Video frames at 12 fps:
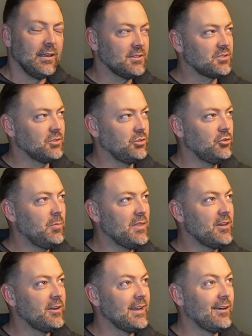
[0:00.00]
And so you've been
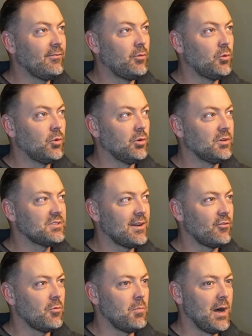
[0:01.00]
there now for
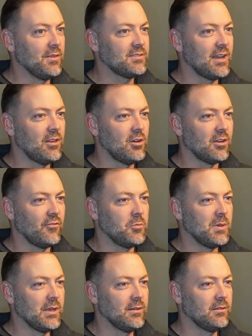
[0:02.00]
several months. How long have you
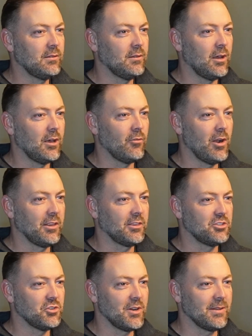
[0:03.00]
been running the
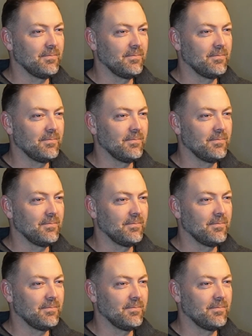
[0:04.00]
joint?